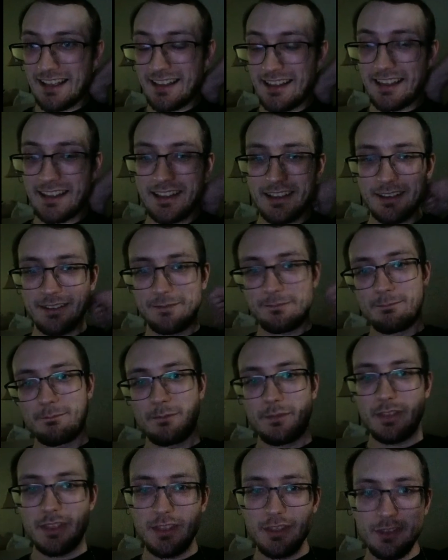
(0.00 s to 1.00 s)
like
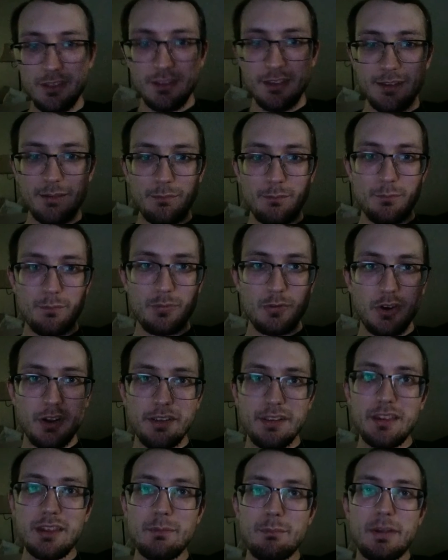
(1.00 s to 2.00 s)

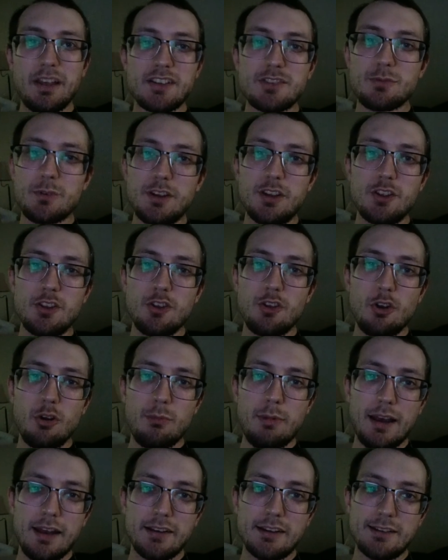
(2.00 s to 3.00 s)
probably the best way you can go
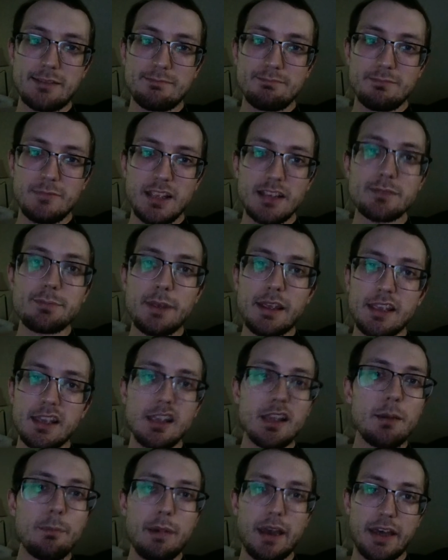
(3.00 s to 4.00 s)
about it is
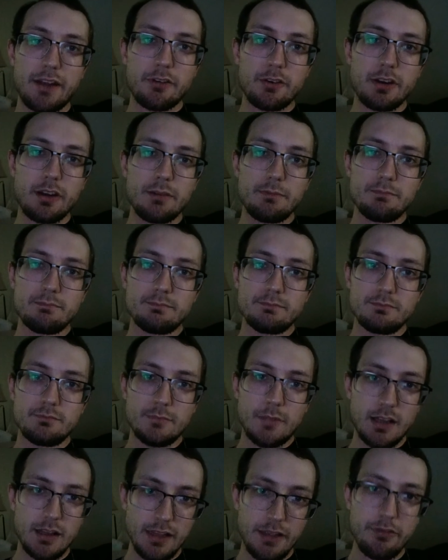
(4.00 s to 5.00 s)
making a battery,
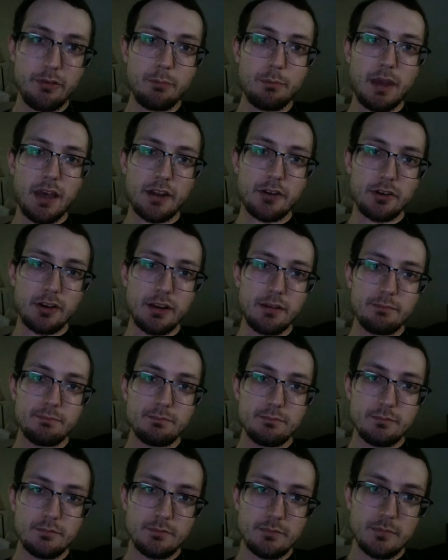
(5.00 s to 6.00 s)
a living battery.
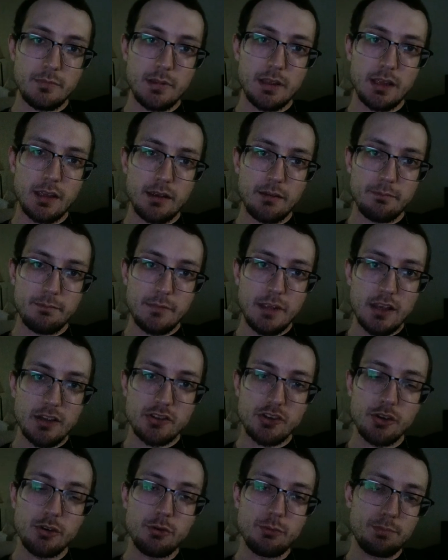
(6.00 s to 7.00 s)

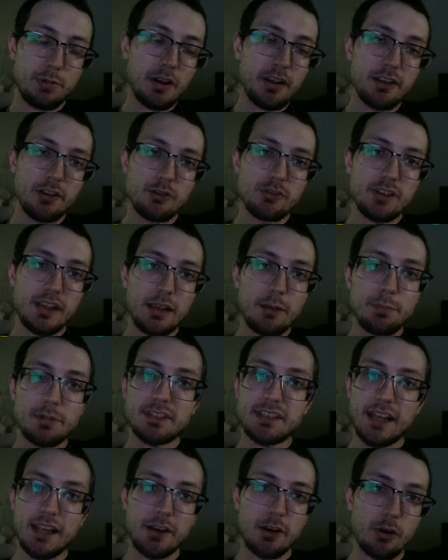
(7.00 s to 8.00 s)
So you'd probably use like a
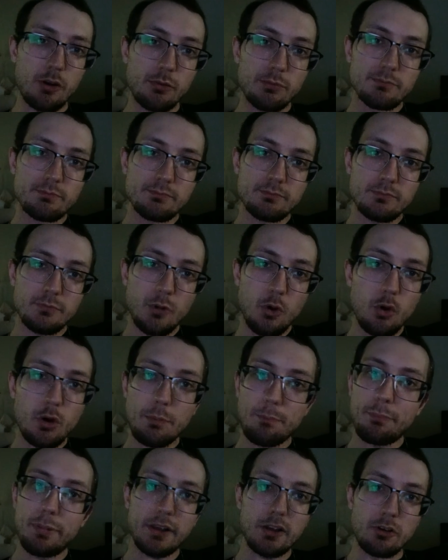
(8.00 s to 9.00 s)
potato or
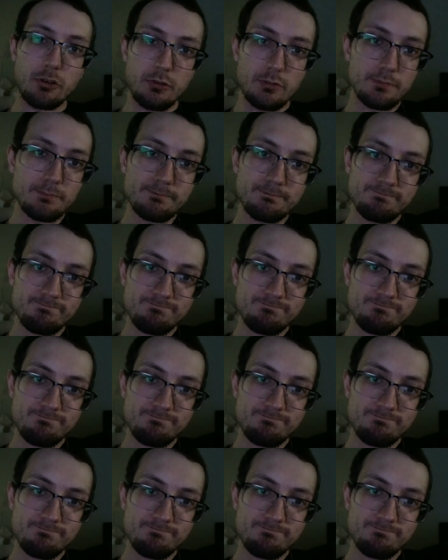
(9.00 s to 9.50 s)
a pickle.